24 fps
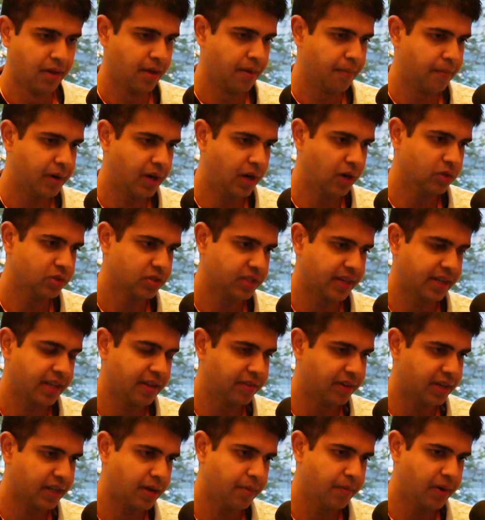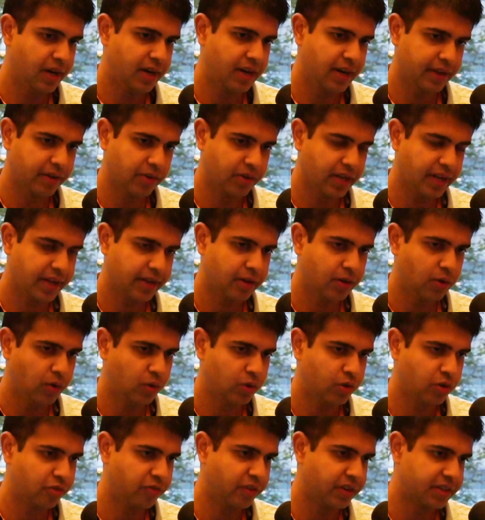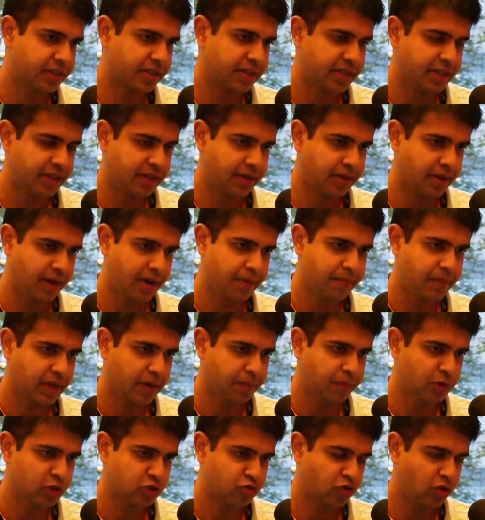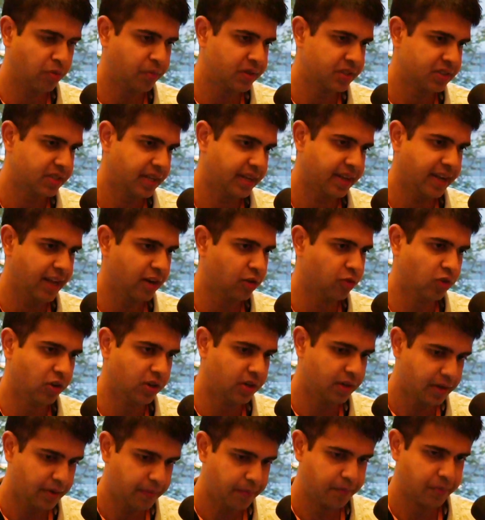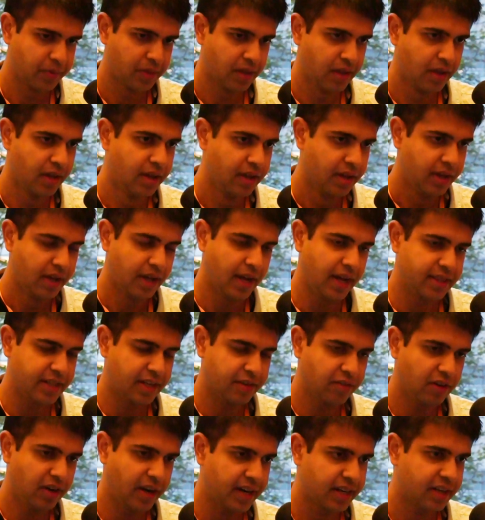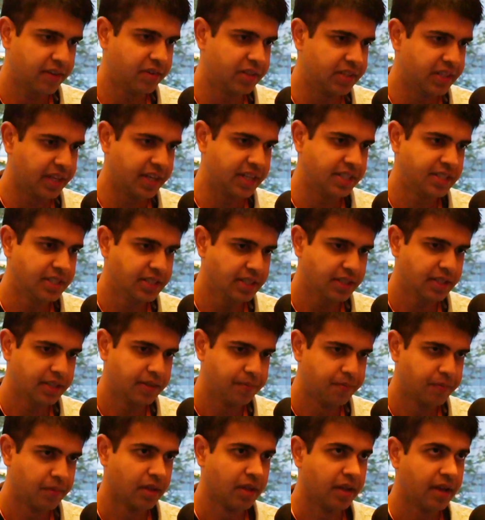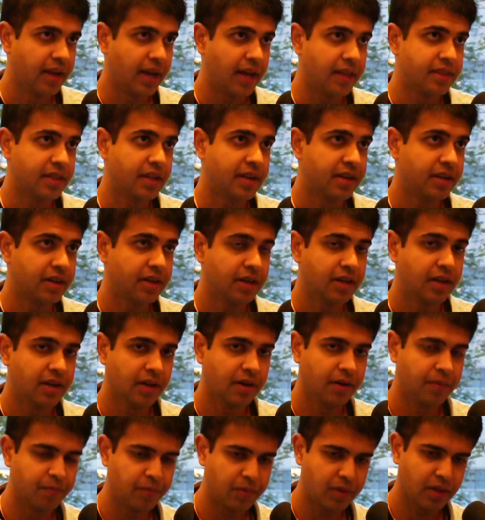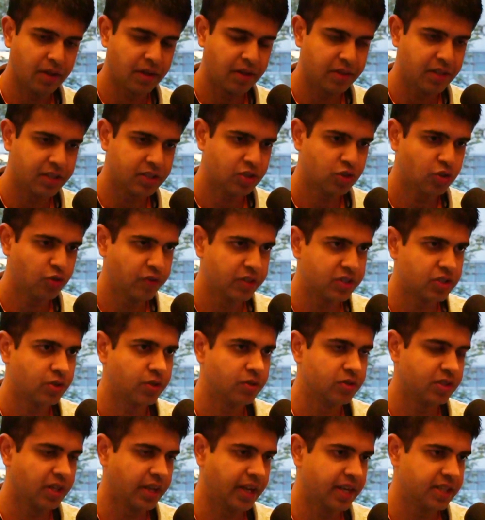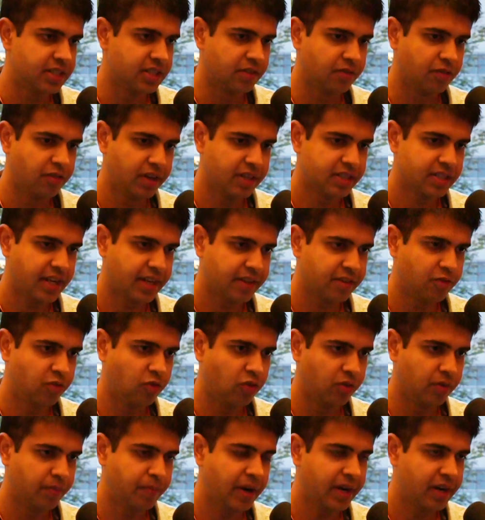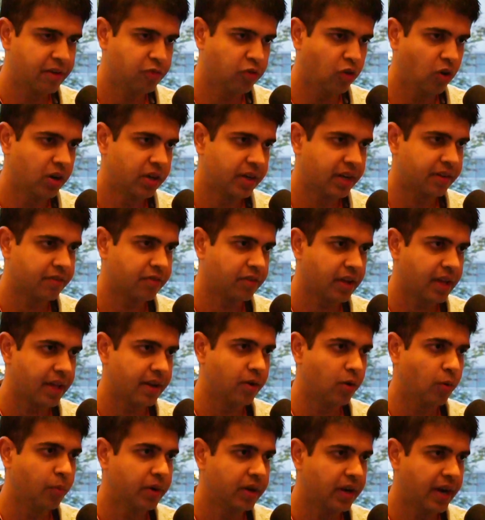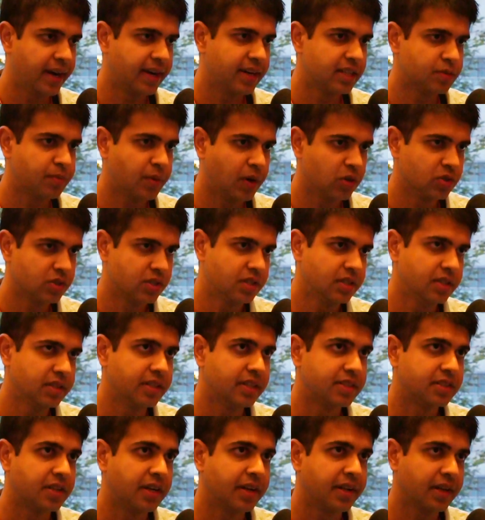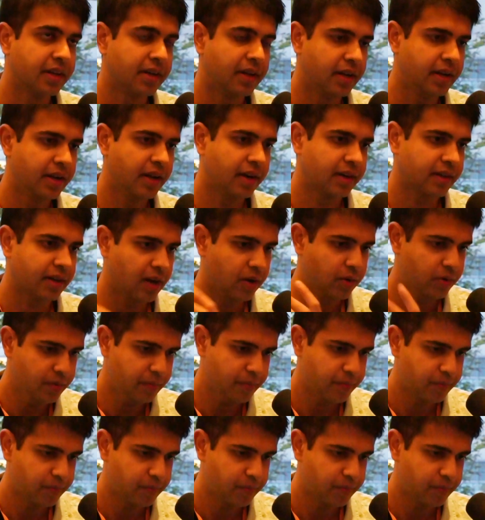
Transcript: browse and give it a command like, okay, like go to Twitter and make a post from me saying hello world, and that will activate the agent. And then there's two ways to use the agent. Whereas like by default it can open a headless browser that's running in our cloud,